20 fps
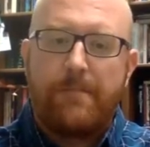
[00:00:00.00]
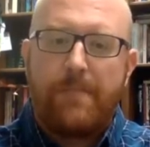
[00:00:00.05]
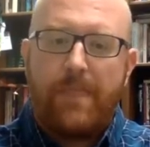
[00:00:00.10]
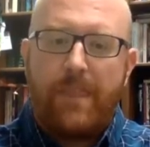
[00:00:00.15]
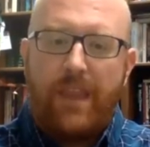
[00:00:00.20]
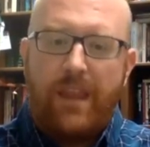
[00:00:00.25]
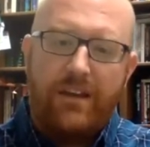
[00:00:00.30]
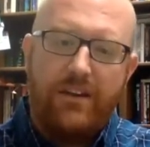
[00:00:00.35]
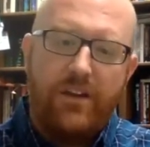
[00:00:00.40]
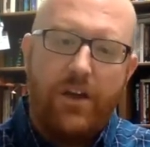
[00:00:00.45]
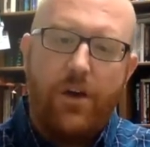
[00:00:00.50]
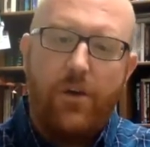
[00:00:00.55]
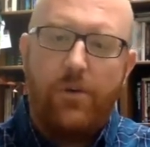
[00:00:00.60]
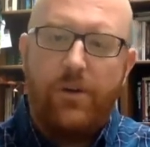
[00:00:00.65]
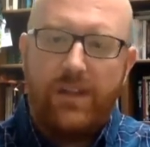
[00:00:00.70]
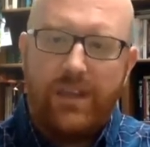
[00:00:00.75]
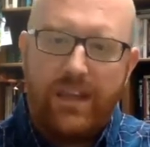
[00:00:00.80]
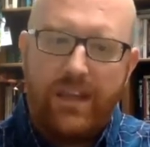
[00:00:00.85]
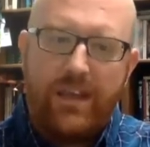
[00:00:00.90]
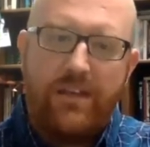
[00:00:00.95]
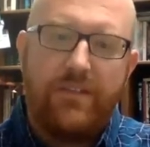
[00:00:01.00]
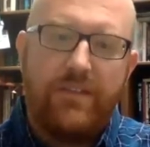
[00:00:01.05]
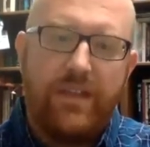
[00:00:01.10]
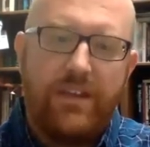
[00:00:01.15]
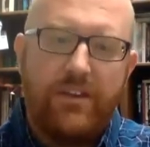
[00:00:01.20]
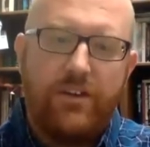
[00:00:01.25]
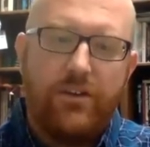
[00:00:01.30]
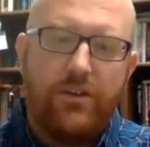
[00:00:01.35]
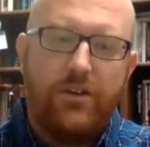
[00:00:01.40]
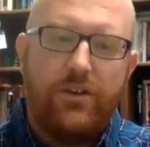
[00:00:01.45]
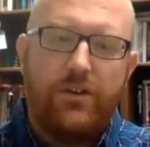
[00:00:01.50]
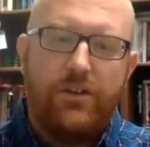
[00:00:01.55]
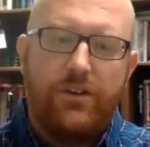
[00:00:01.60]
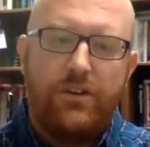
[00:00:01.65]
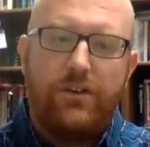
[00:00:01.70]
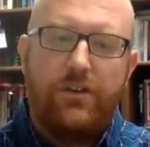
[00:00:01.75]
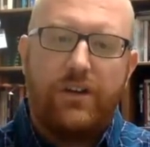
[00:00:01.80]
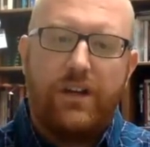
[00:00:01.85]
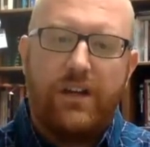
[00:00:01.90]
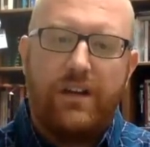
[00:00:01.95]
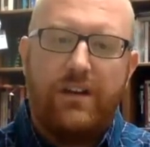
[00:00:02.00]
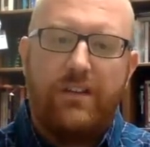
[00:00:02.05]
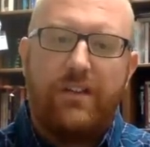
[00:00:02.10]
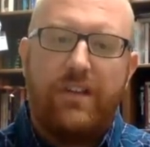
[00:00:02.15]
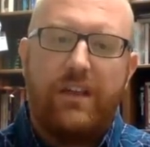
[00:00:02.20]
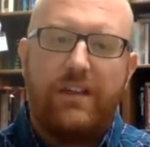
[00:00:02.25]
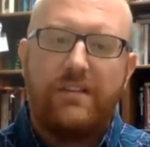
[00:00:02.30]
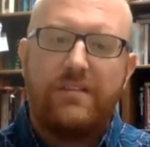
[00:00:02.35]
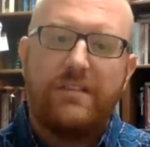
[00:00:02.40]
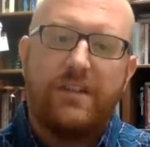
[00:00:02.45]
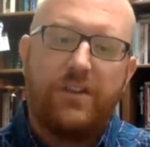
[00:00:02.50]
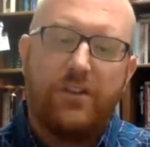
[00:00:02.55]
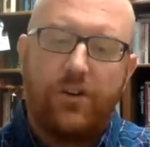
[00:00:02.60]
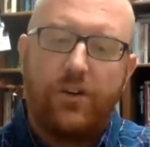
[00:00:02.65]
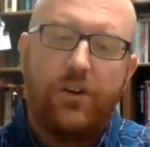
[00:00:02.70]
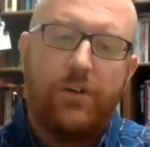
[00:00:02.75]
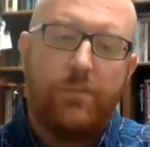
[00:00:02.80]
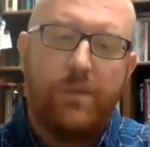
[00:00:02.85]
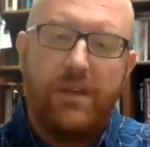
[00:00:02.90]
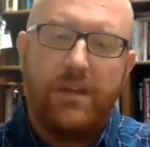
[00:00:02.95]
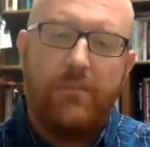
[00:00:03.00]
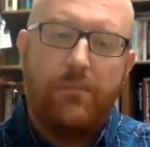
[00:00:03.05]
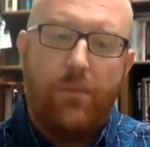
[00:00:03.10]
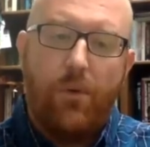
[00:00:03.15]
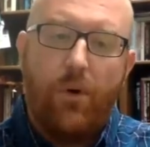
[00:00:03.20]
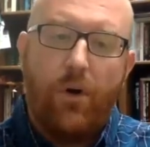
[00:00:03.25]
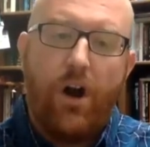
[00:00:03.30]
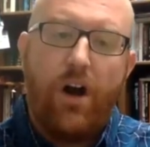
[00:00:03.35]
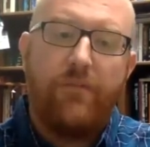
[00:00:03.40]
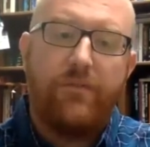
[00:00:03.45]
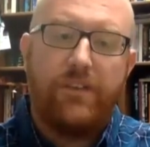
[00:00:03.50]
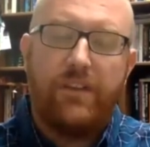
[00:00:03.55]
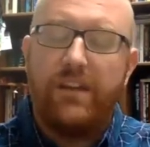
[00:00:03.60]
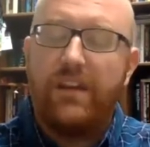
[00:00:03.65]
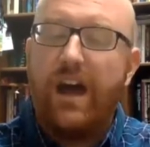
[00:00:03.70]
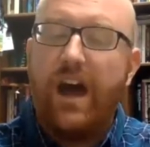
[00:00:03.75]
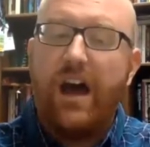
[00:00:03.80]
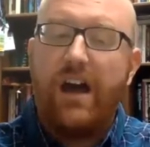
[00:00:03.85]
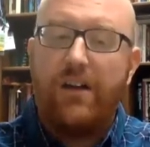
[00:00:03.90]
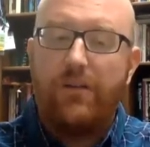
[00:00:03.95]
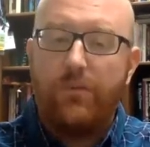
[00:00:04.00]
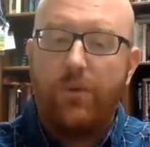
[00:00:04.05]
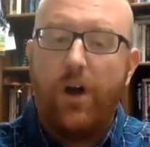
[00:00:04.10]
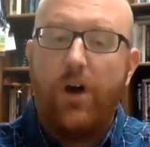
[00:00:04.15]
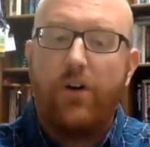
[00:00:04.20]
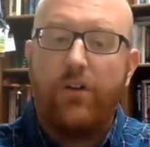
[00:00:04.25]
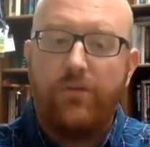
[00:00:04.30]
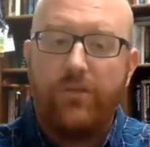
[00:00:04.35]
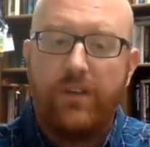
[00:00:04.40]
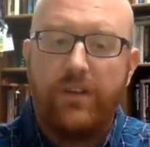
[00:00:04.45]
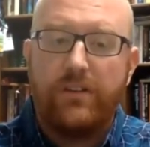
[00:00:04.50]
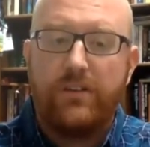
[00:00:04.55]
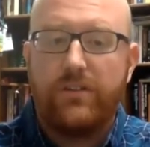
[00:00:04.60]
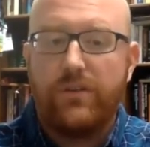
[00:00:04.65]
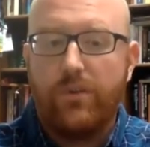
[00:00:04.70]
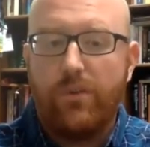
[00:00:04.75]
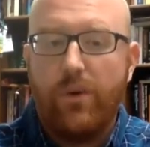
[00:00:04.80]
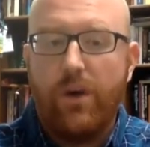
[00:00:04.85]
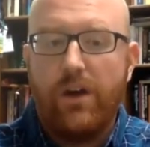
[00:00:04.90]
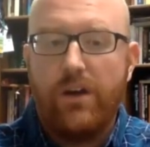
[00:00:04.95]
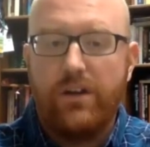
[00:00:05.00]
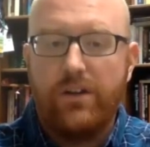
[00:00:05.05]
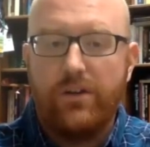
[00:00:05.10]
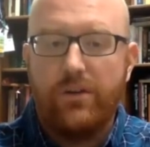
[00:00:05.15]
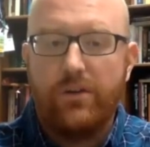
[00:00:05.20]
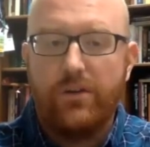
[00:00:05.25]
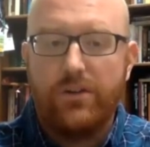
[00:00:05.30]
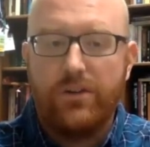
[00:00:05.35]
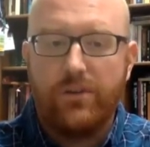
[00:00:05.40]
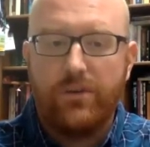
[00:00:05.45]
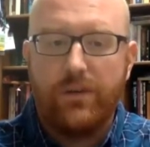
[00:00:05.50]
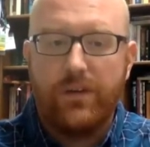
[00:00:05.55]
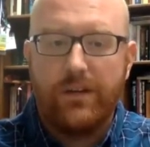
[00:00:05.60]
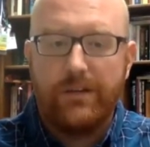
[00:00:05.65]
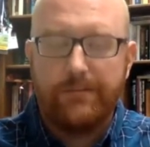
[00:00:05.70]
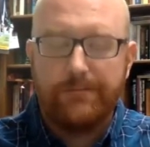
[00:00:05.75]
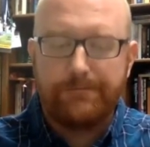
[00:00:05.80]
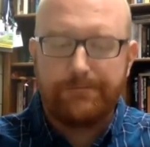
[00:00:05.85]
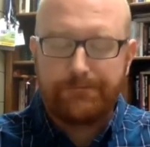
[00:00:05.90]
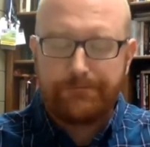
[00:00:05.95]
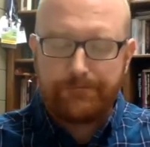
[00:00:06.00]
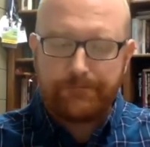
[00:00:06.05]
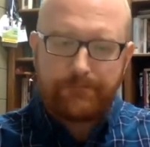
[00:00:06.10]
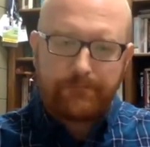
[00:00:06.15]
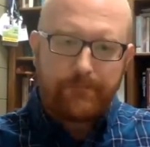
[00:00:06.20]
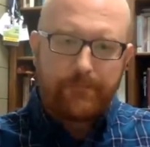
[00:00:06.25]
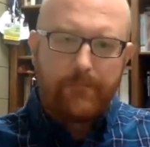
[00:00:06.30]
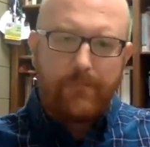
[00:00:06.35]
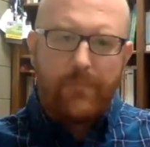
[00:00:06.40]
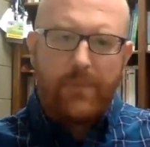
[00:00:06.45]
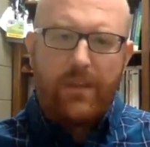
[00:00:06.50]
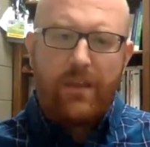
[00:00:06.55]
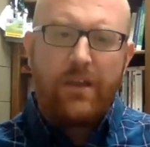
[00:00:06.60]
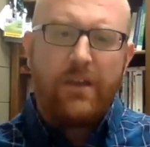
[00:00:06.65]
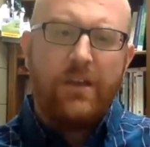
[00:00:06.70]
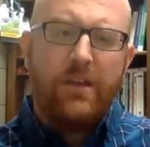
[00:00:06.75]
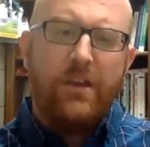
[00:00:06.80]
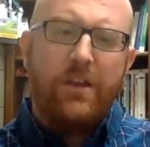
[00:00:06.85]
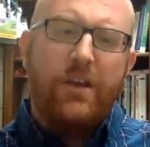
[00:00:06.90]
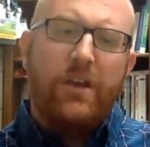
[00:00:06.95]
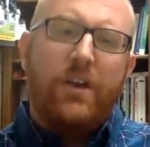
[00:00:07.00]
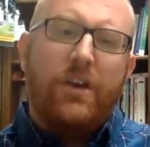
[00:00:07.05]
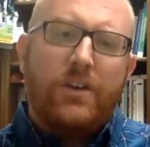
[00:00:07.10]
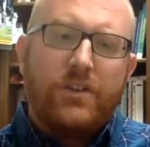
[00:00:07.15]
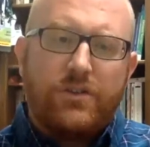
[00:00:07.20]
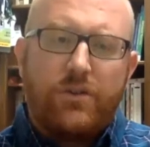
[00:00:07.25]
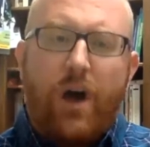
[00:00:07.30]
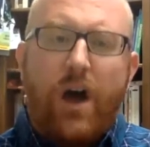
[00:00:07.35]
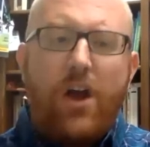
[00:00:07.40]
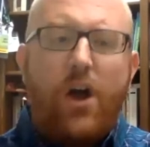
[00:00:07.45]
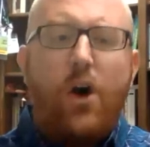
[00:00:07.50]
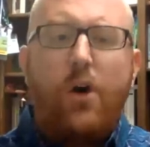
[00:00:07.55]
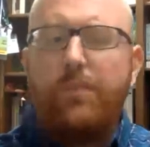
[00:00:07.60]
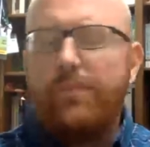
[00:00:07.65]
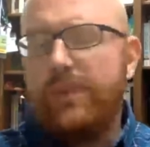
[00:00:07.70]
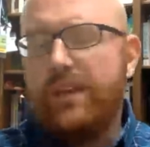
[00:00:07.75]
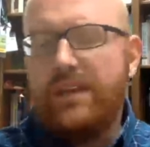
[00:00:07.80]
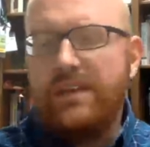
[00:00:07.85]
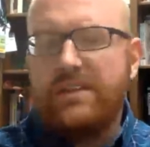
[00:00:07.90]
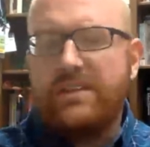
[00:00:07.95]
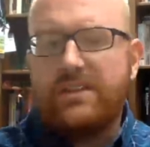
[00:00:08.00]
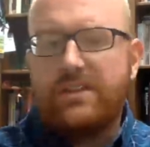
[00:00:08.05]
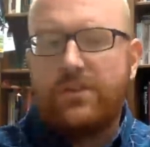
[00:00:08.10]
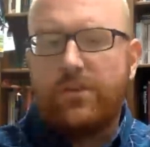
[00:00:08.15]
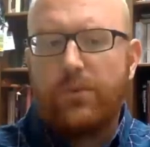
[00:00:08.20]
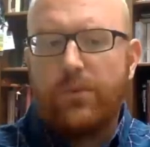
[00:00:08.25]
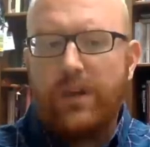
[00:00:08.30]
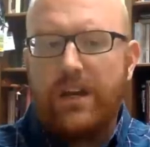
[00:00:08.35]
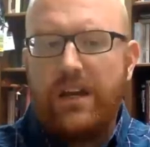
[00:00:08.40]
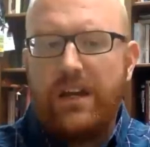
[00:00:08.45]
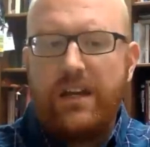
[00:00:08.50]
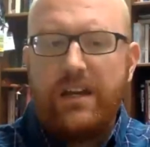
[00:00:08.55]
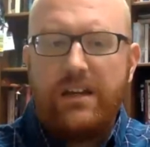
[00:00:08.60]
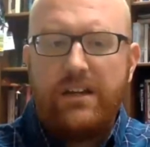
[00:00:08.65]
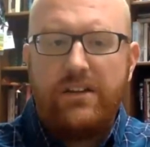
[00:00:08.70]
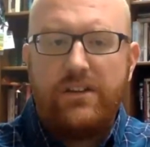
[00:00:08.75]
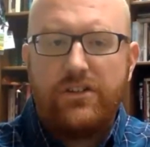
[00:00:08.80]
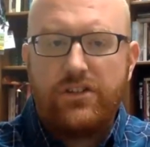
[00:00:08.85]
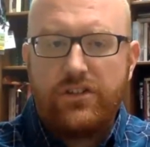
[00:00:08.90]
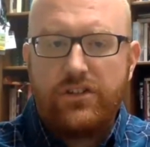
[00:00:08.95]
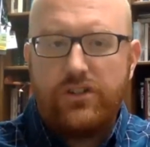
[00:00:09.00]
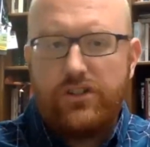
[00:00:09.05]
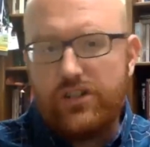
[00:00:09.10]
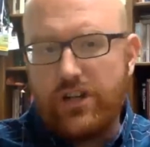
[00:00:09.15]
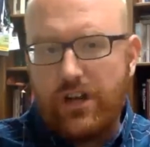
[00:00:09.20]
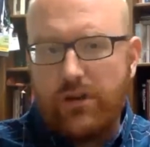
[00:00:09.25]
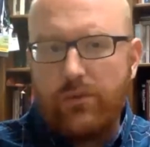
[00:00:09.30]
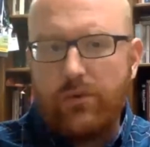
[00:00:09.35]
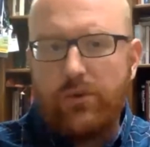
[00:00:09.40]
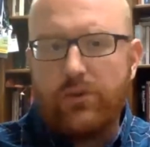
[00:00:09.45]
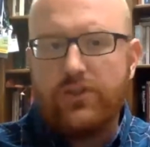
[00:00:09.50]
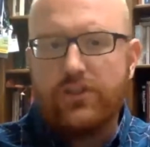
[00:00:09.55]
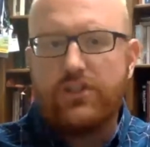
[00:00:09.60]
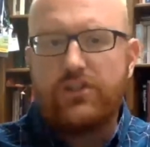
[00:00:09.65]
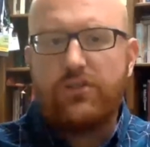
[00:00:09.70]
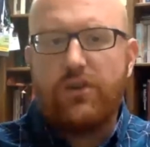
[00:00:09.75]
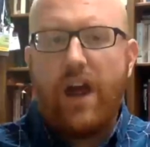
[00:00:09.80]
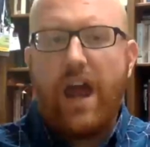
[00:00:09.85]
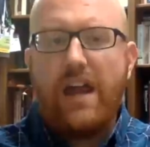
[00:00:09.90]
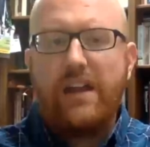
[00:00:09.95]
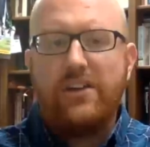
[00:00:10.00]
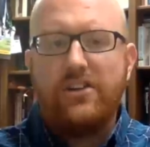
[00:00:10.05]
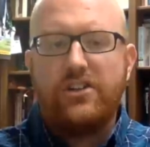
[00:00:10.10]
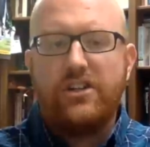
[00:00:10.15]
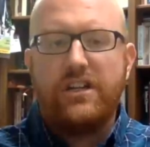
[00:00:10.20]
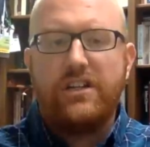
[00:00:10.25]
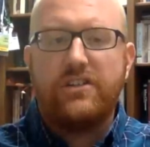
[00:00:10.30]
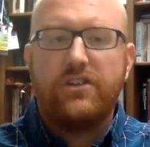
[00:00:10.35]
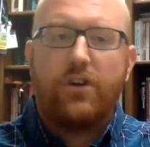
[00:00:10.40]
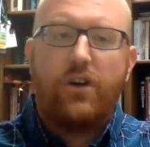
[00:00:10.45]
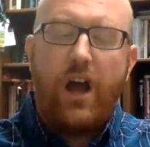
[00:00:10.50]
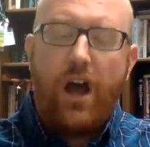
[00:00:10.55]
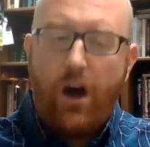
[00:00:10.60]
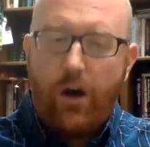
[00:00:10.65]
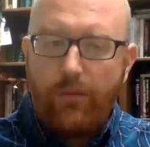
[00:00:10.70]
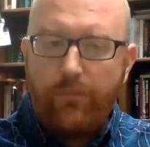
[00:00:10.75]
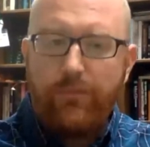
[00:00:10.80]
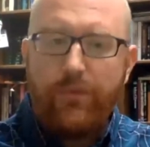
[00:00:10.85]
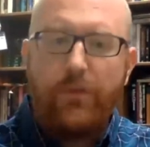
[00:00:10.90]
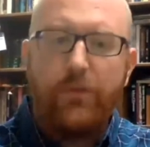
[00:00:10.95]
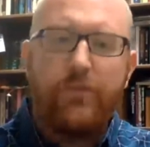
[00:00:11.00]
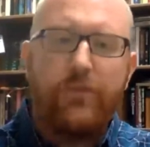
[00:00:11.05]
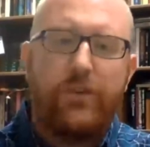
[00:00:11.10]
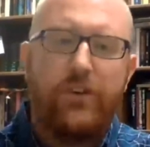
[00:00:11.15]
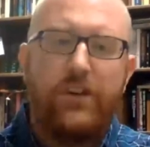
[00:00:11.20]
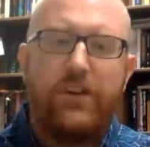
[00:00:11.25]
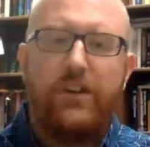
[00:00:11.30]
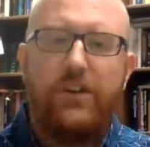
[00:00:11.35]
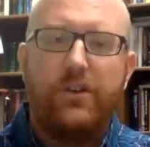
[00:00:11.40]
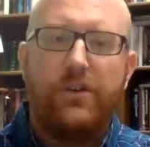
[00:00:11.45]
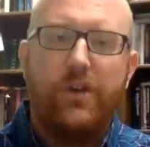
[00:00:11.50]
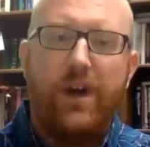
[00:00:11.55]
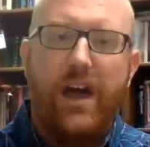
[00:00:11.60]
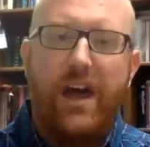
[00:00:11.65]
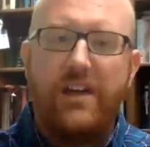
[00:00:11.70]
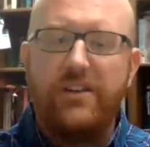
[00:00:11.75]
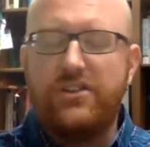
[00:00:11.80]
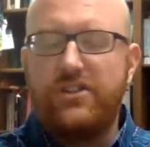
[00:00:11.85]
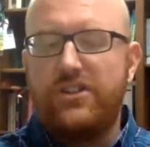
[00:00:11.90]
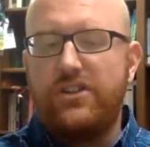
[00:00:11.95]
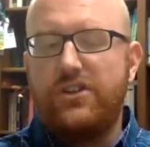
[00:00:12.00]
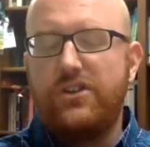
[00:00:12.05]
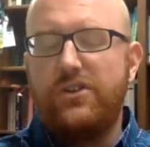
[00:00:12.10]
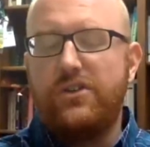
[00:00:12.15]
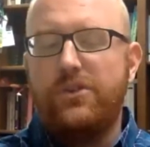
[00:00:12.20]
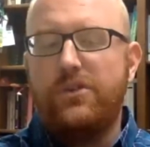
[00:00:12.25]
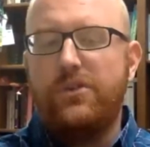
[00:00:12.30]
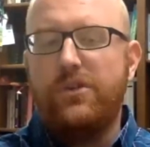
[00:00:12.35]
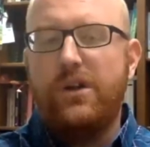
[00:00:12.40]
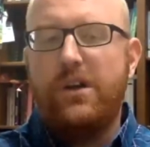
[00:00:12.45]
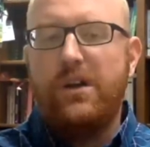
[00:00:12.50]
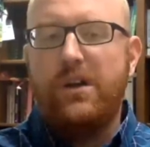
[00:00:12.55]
and know again that you're getting things that are going to be more often than not relevant to what you're doing. So I hope these three general strategies are helpful for you as you